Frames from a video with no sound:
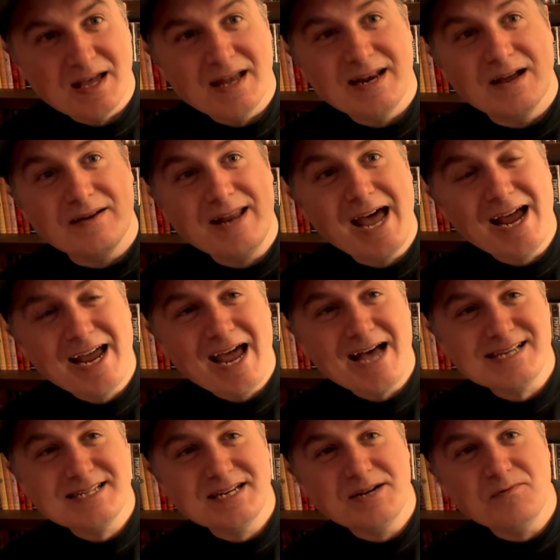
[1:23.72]
Now, Nat
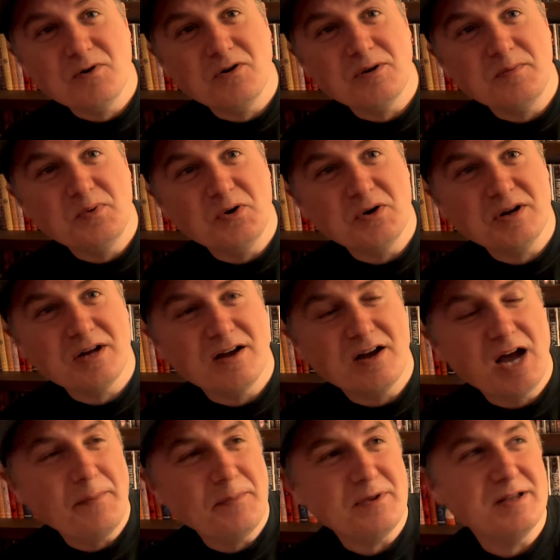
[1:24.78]
Cassidy wrote a book a
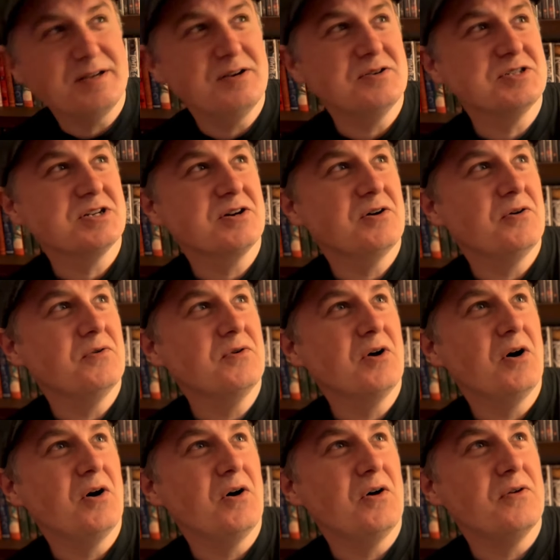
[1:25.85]
couple of years ago
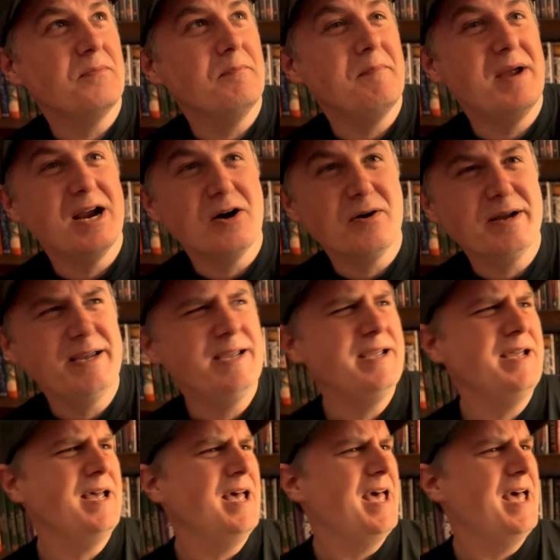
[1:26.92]
called Mary,